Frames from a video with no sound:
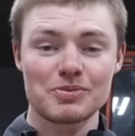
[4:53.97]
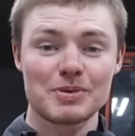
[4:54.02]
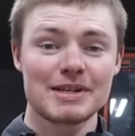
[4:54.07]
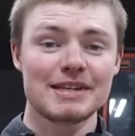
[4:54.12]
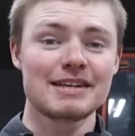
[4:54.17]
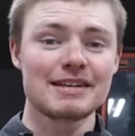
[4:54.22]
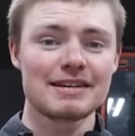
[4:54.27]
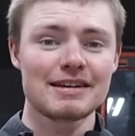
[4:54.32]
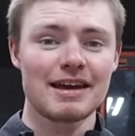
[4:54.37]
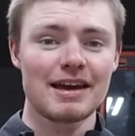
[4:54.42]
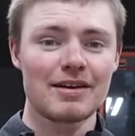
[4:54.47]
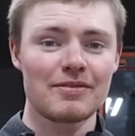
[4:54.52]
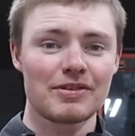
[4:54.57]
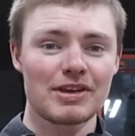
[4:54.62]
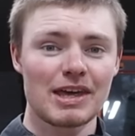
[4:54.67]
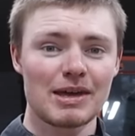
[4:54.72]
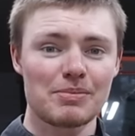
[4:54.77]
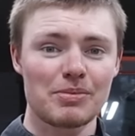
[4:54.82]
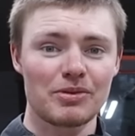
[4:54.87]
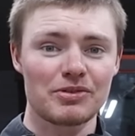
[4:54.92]
We didn't have
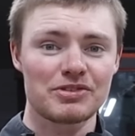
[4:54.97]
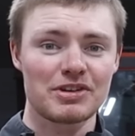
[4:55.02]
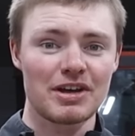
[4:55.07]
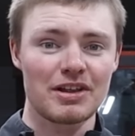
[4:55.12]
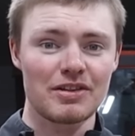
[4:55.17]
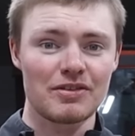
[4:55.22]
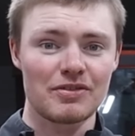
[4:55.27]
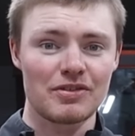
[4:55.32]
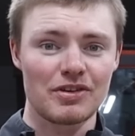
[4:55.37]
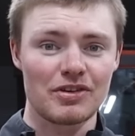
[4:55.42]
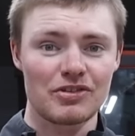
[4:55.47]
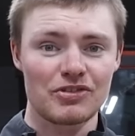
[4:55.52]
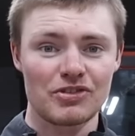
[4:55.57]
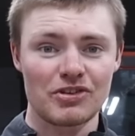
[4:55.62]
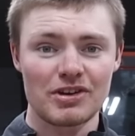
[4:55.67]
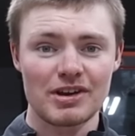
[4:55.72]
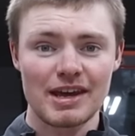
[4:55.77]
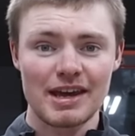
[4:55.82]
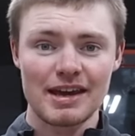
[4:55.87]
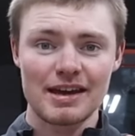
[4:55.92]
cable
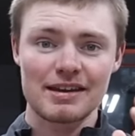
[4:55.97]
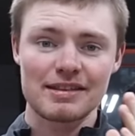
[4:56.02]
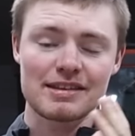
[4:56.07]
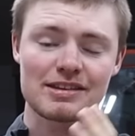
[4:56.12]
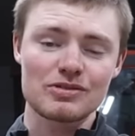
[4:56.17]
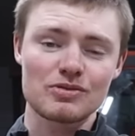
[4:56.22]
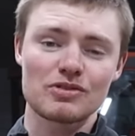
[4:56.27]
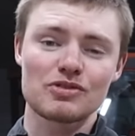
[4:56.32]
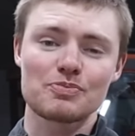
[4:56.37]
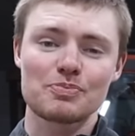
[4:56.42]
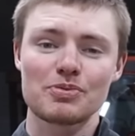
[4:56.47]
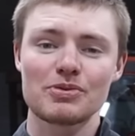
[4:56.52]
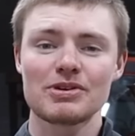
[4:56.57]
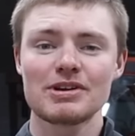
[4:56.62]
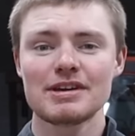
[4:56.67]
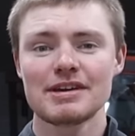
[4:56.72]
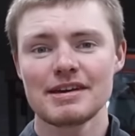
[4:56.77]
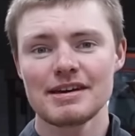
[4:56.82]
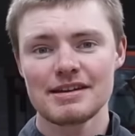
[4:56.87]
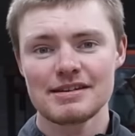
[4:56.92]
television, and this was
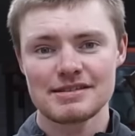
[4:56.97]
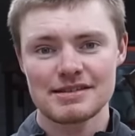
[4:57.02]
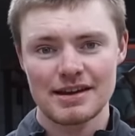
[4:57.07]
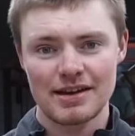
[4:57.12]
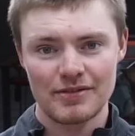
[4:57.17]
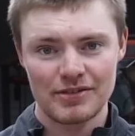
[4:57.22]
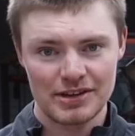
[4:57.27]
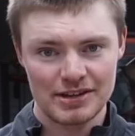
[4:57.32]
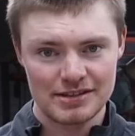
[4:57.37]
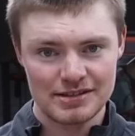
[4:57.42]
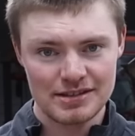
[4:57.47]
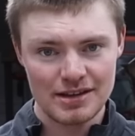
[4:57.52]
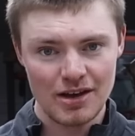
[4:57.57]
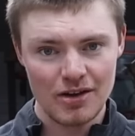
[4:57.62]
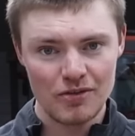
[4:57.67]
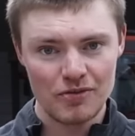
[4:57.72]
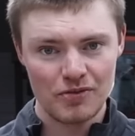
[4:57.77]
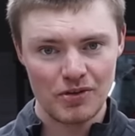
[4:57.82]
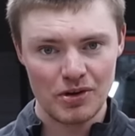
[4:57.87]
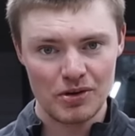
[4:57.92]
pre-kids having
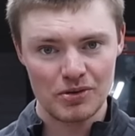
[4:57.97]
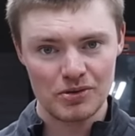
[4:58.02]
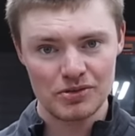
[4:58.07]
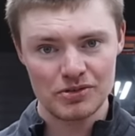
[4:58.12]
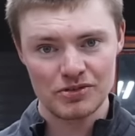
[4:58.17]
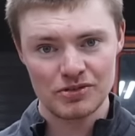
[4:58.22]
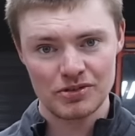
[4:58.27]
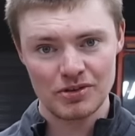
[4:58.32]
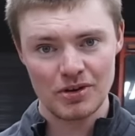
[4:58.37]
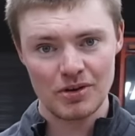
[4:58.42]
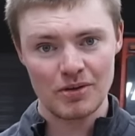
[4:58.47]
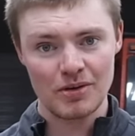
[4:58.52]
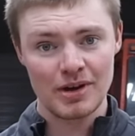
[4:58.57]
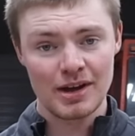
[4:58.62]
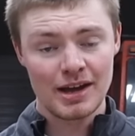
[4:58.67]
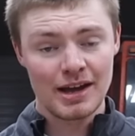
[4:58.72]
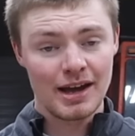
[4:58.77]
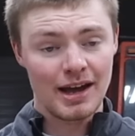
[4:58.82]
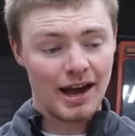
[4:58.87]
cell phones, so